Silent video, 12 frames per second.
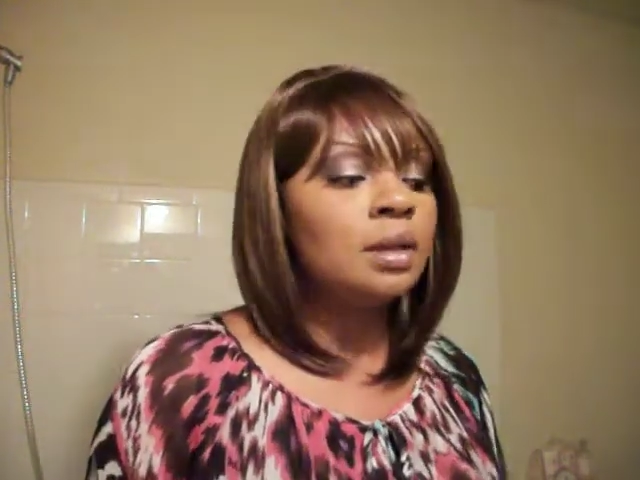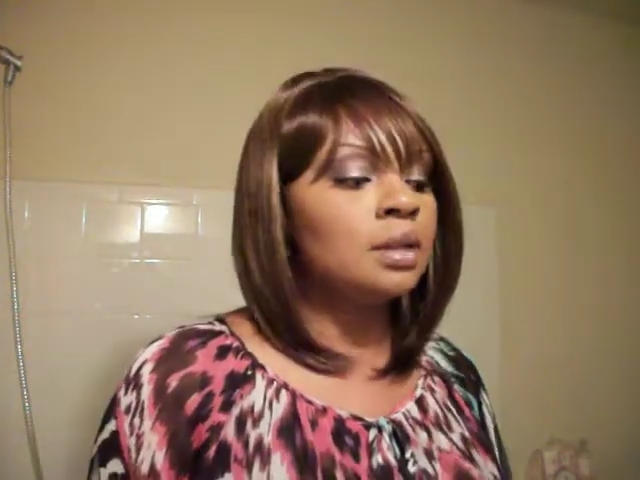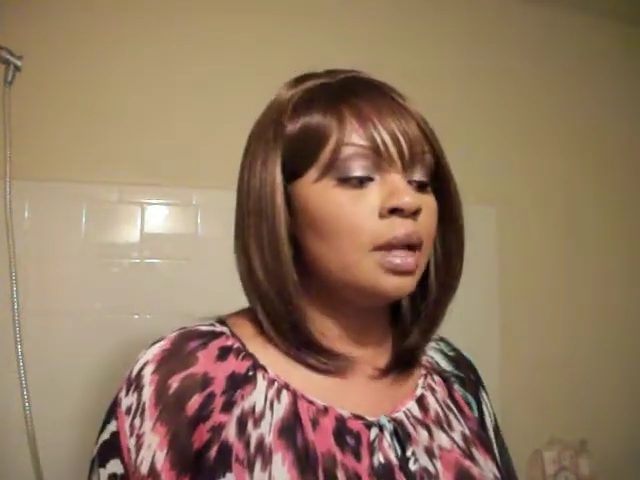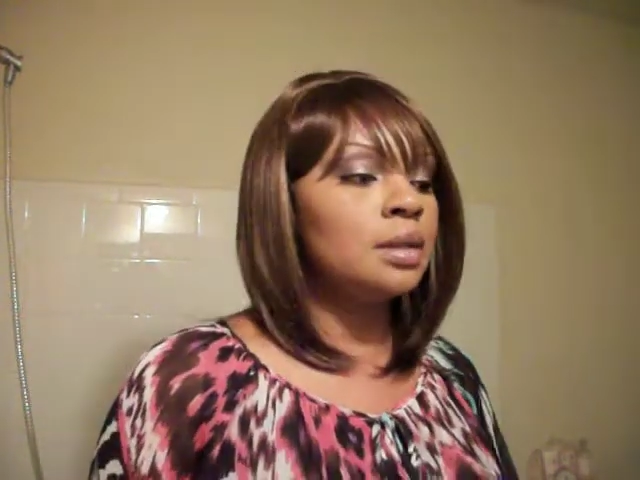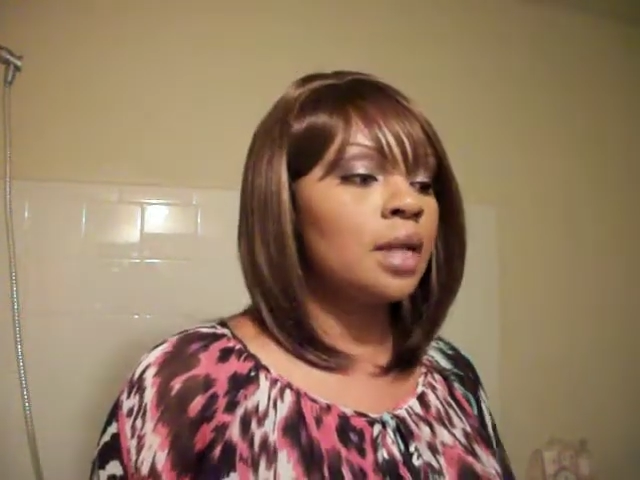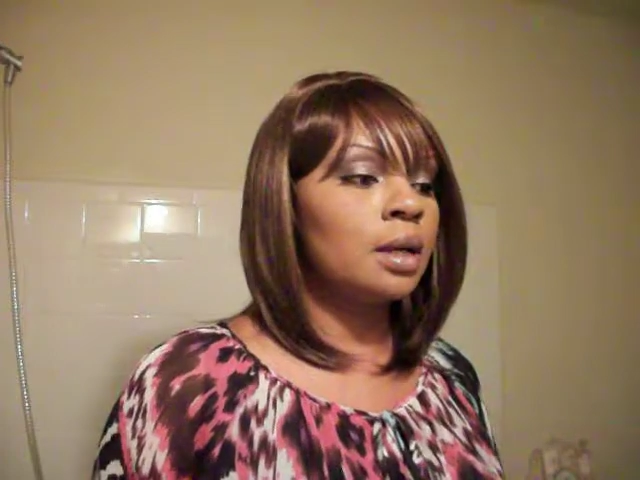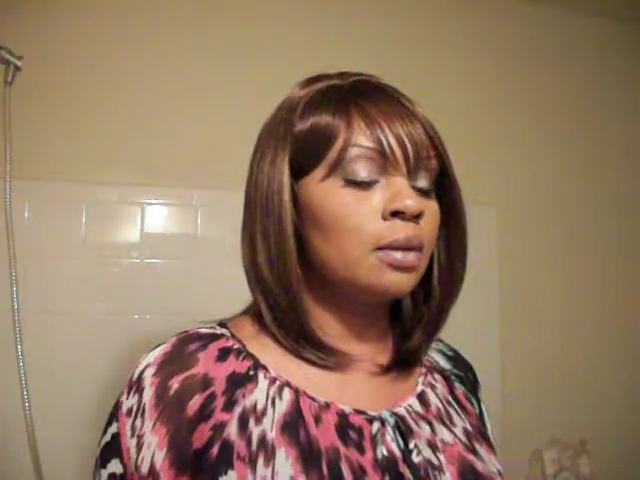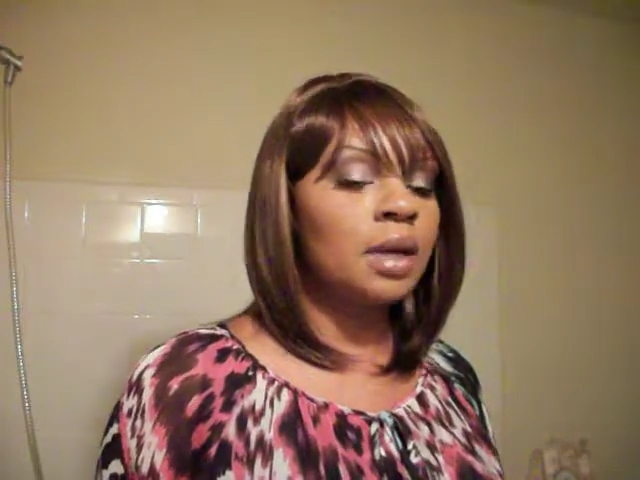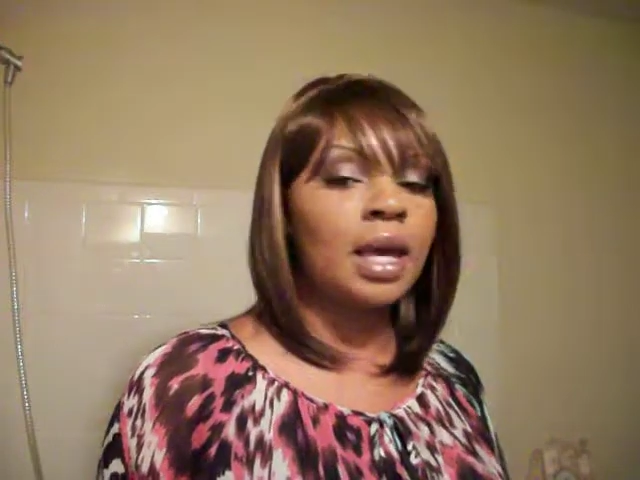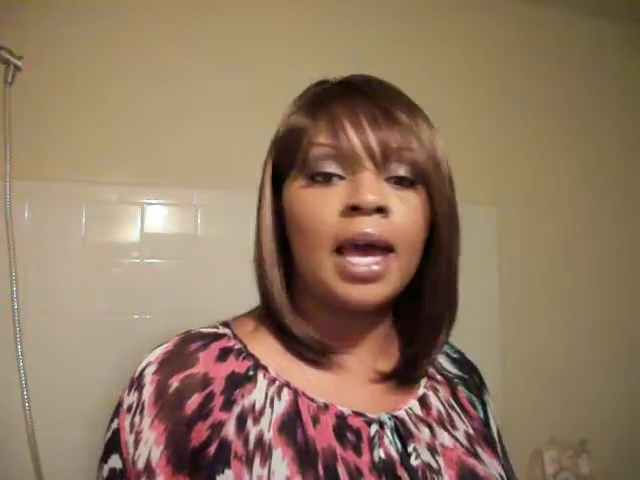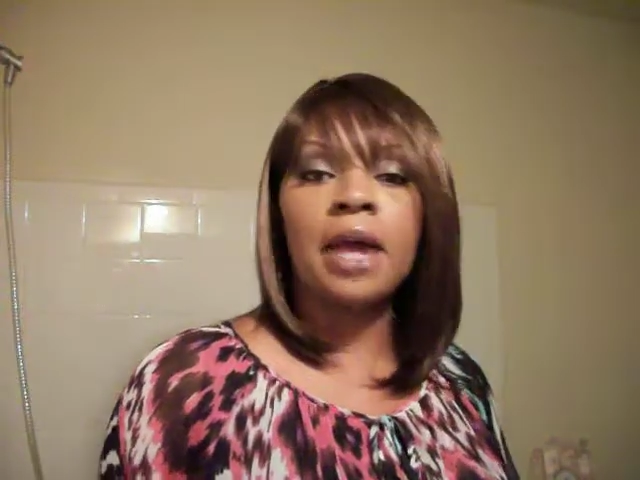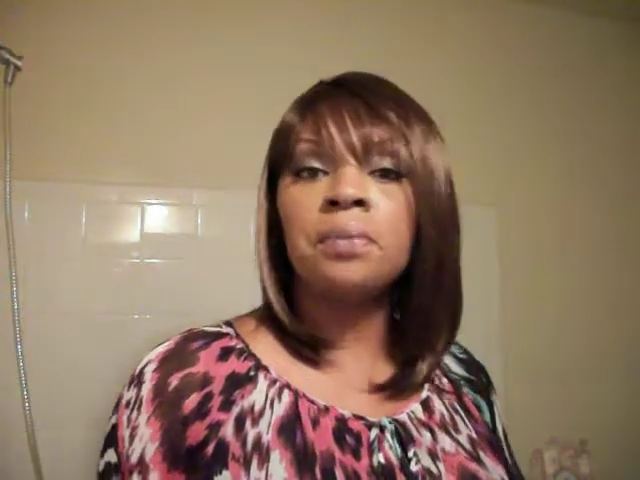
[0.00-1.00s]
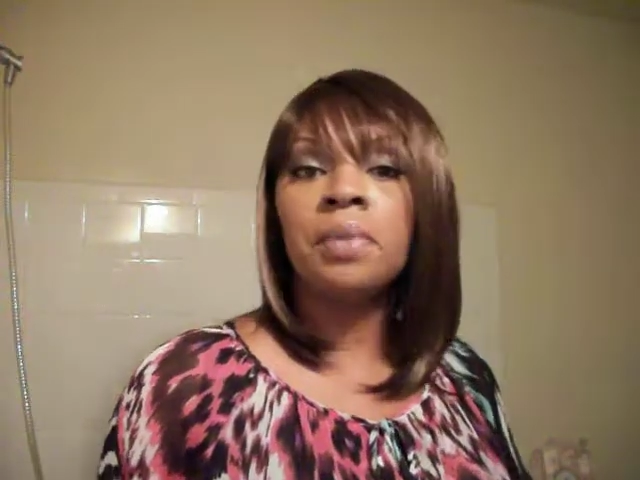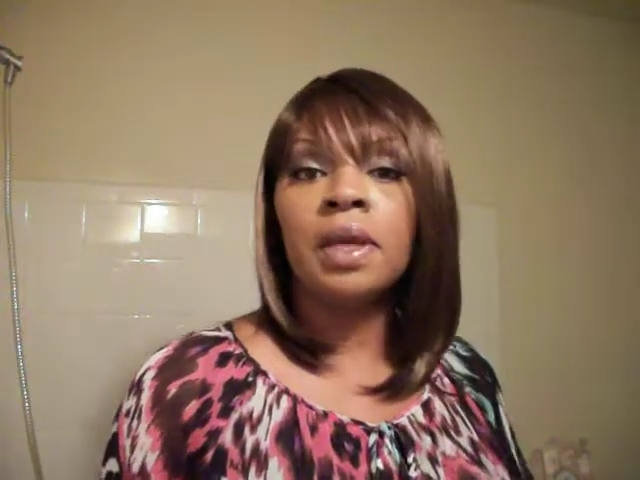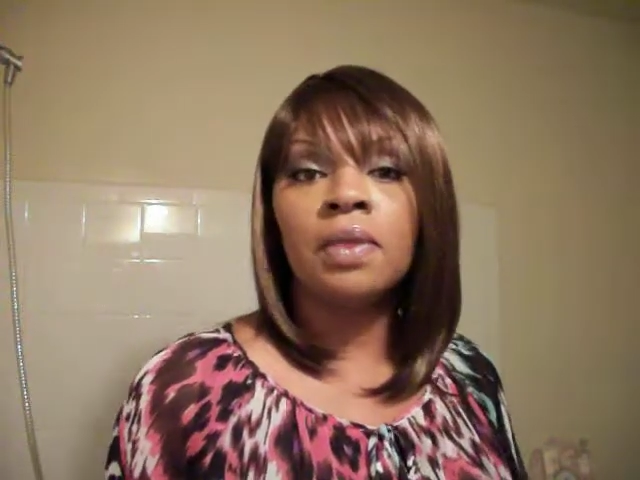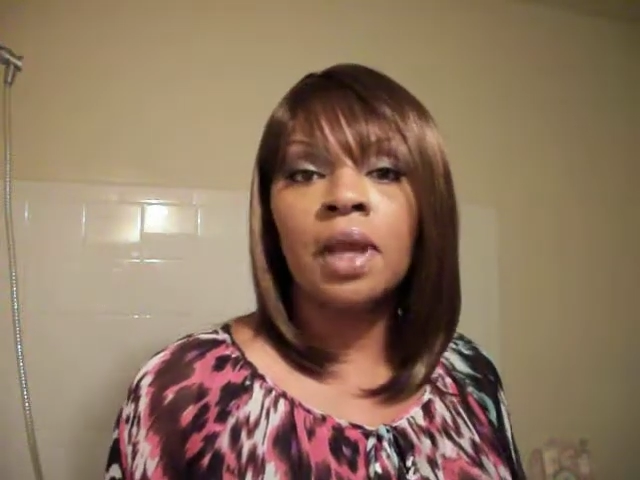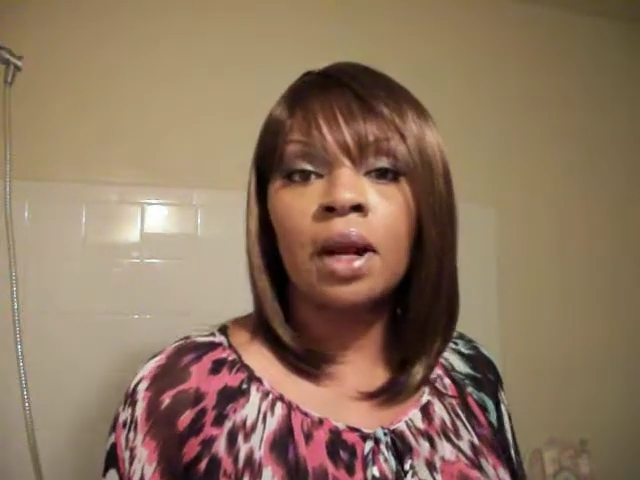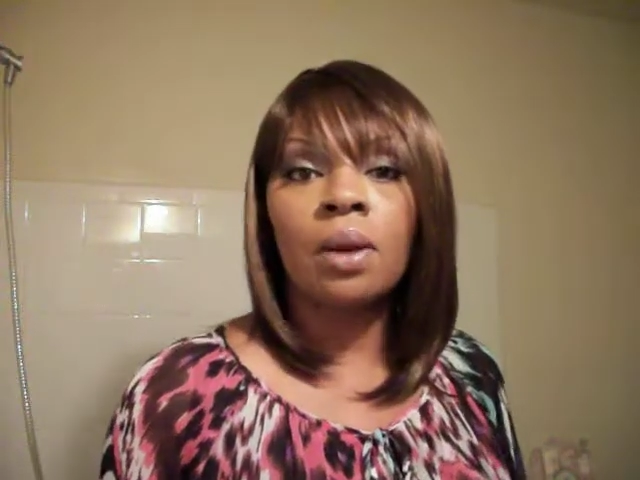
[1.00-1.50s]
So I was like, okay, I haven't been
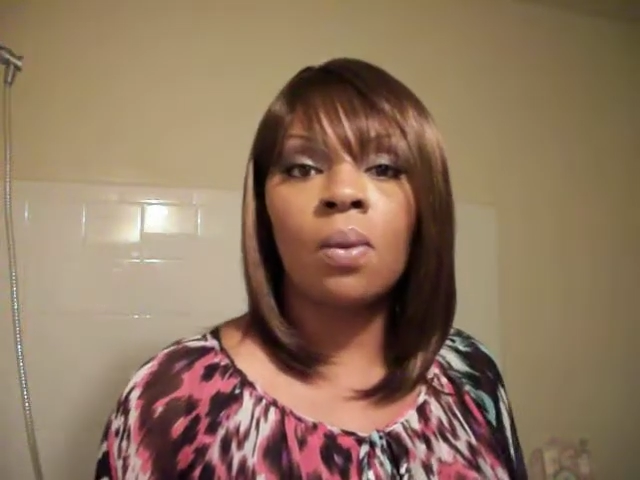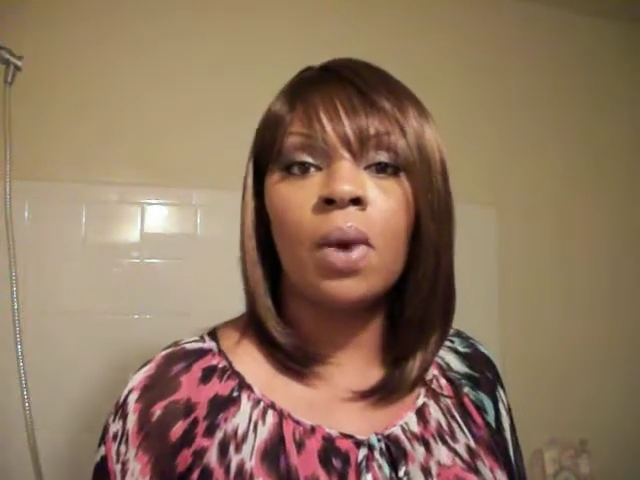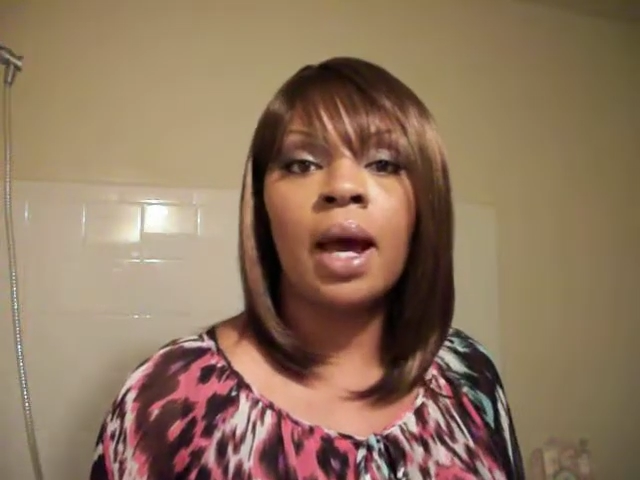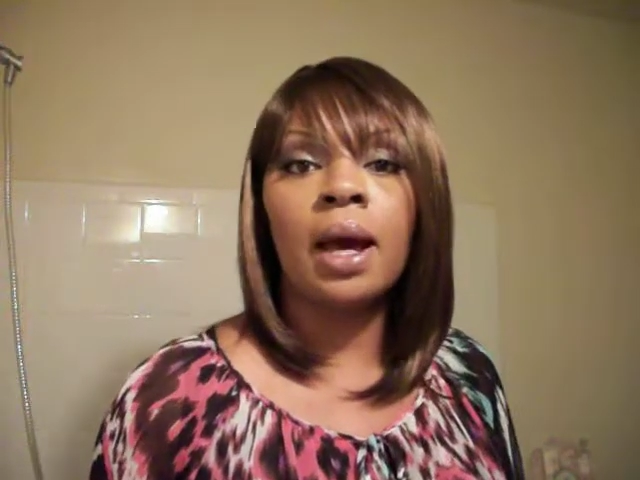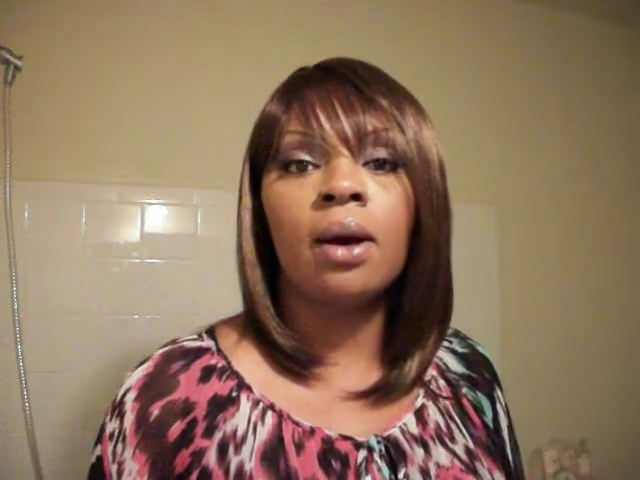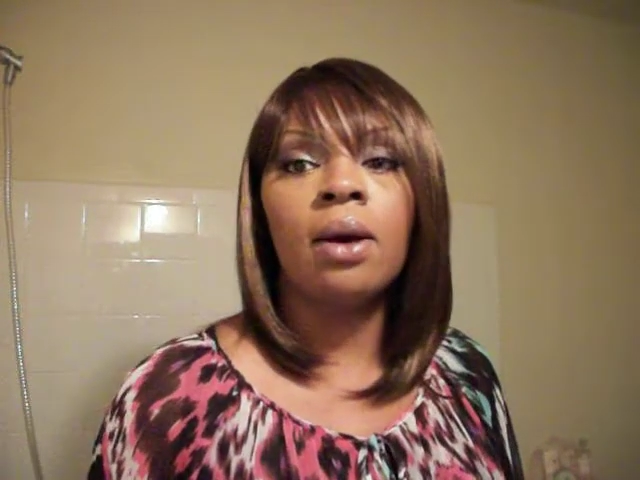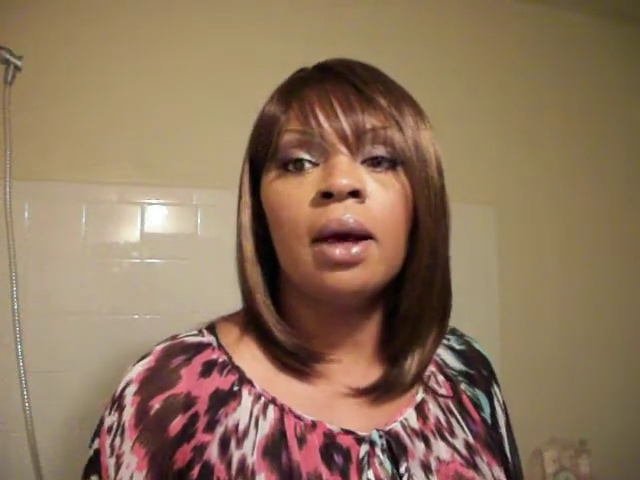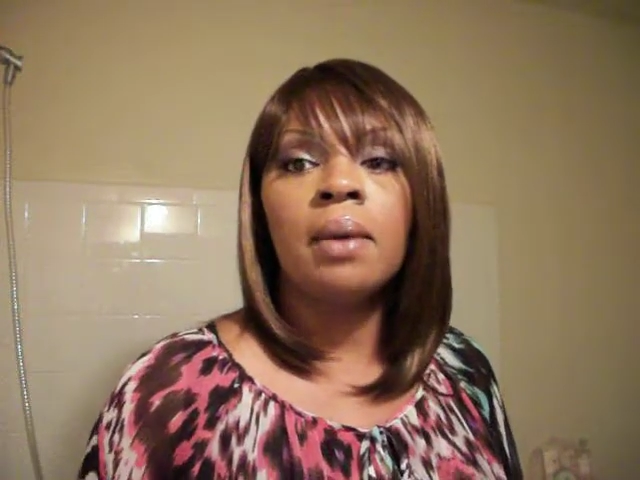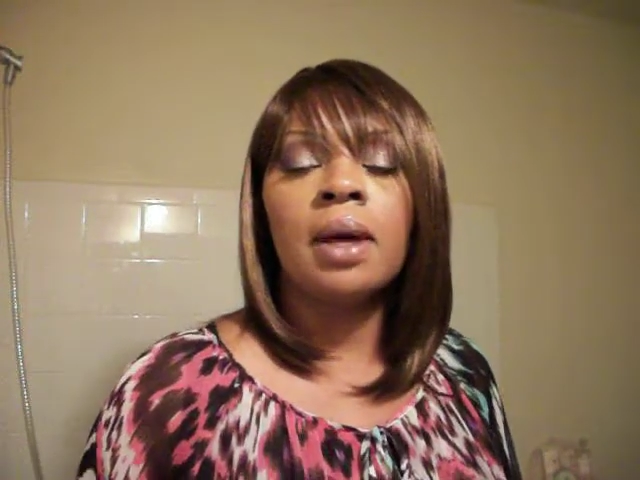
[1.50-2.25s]
there in a while.